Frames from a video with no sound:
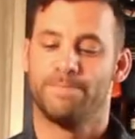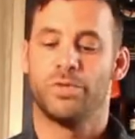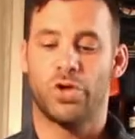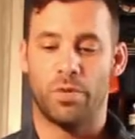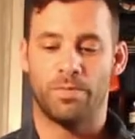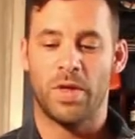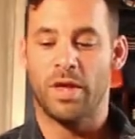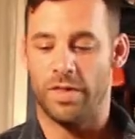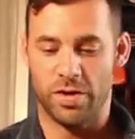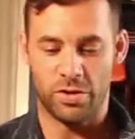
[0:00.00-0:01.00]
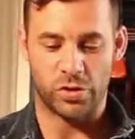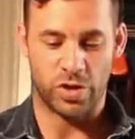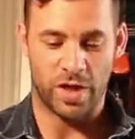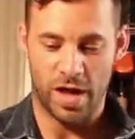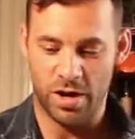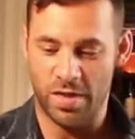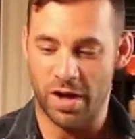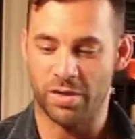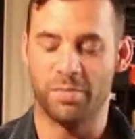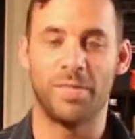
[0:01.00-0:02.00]
So there's that, and
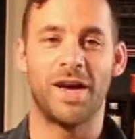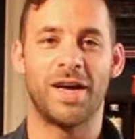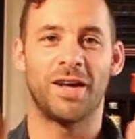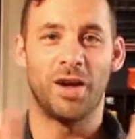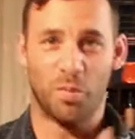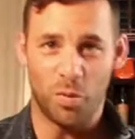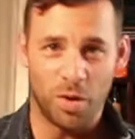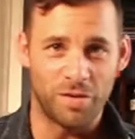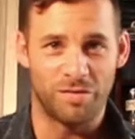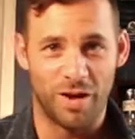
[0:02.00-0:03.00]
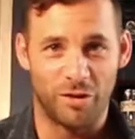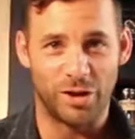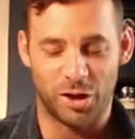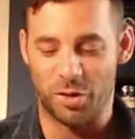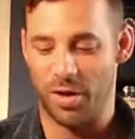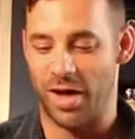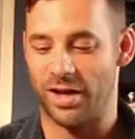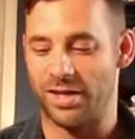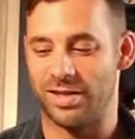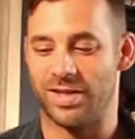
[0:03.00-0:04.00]
then my number one favorite tart pan
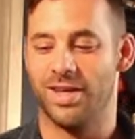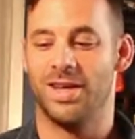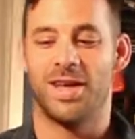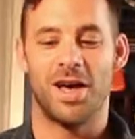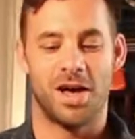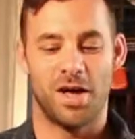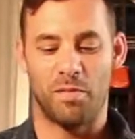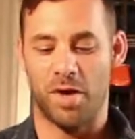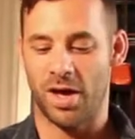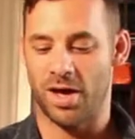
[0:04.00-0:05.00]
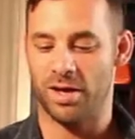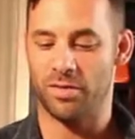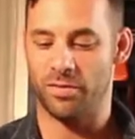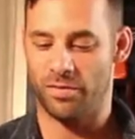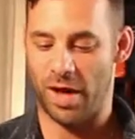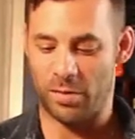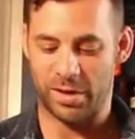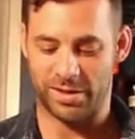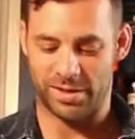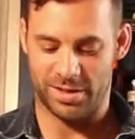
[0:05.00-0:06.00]
is my
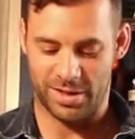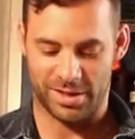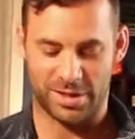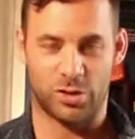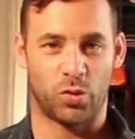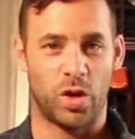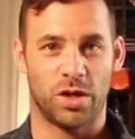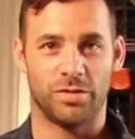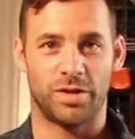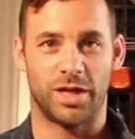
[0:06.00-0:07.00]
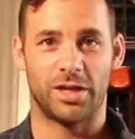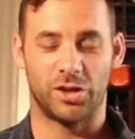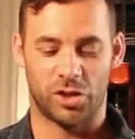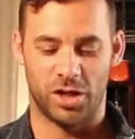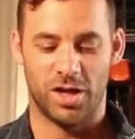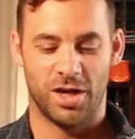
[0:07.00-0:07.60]
fabulous, this 12-inch